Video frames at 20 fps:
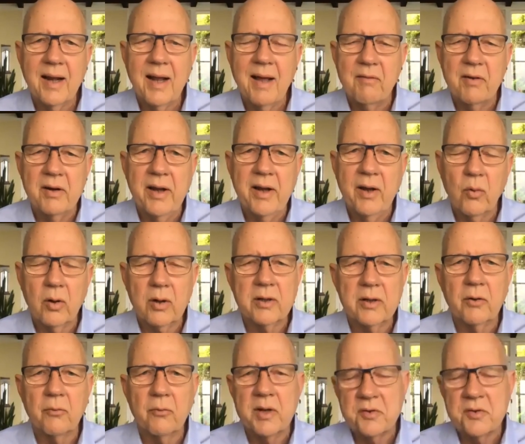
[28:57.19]
have a network
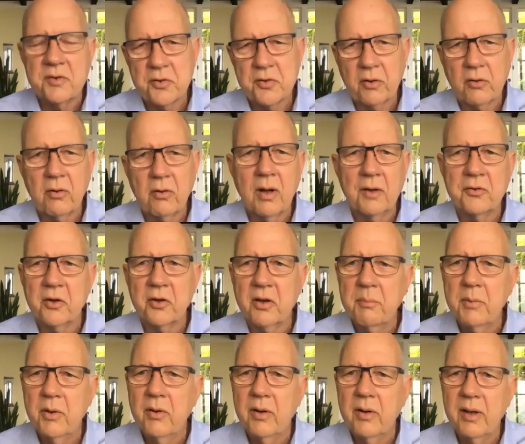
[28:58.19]
that reaches across the
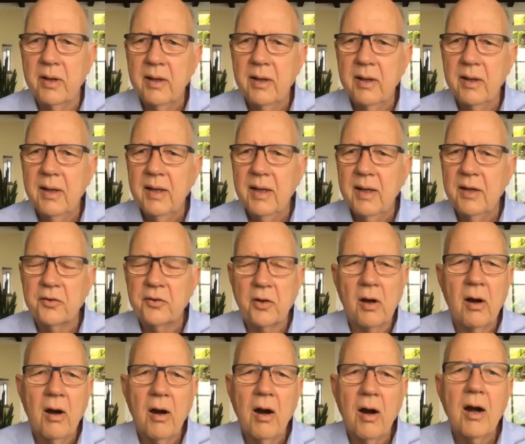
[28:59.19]
community is a
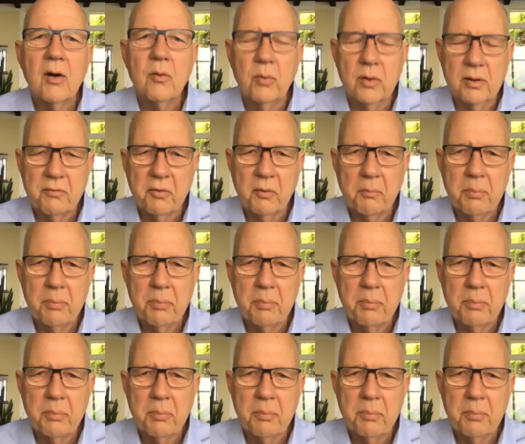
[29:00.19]
hard one for